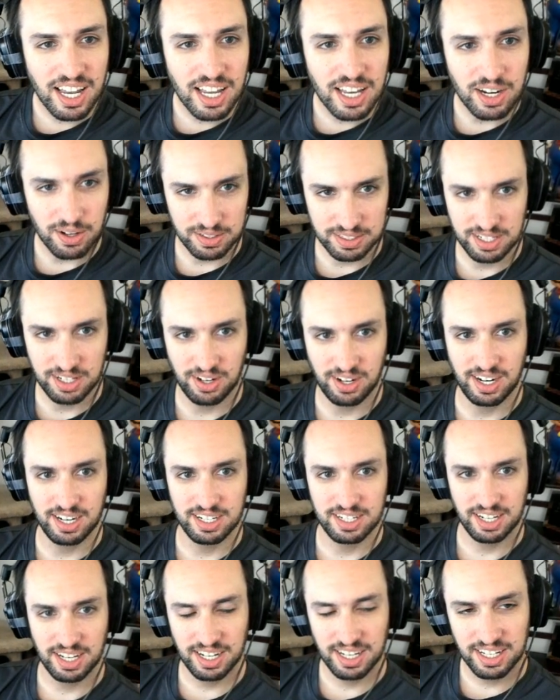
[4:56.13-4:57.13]
No, it's okay. My
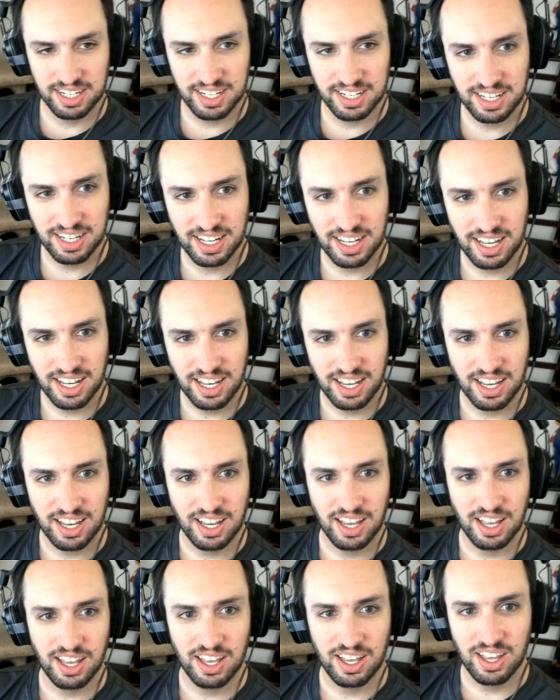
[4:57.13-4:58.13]
hand, yeah. He
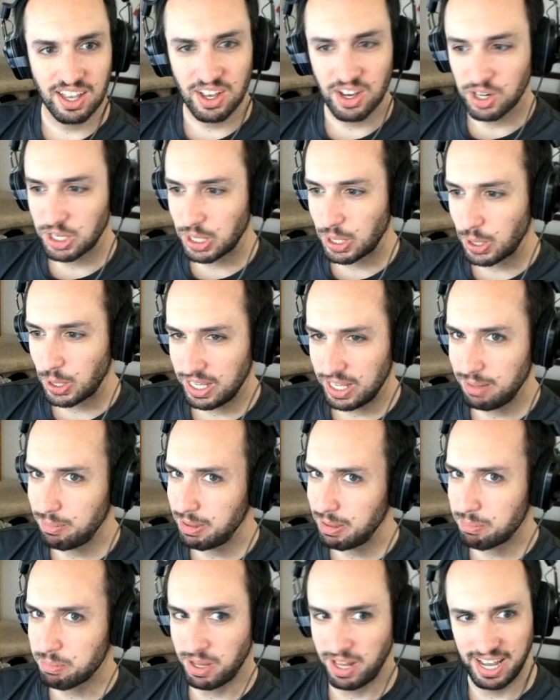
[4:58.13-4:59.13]
goes in that hand. Could he
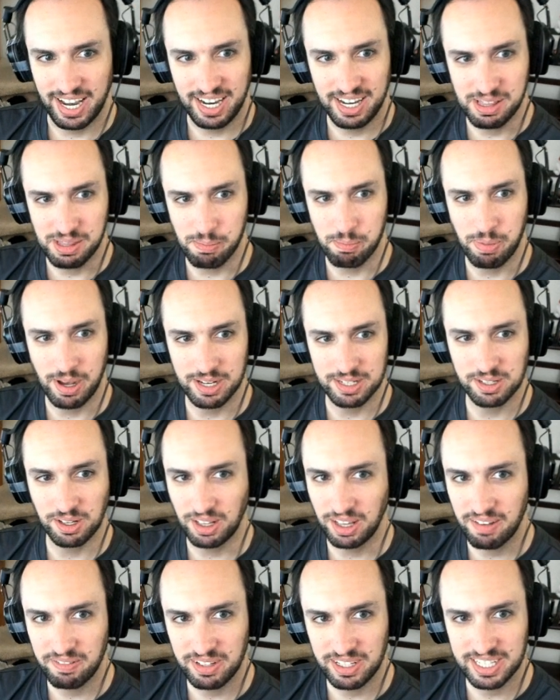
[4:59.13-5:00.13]
be playing the puzzle
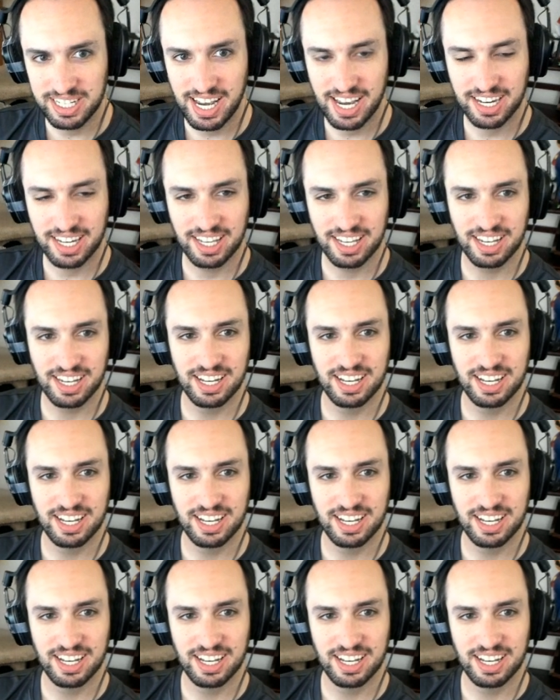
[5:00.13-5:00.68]
um, level deck?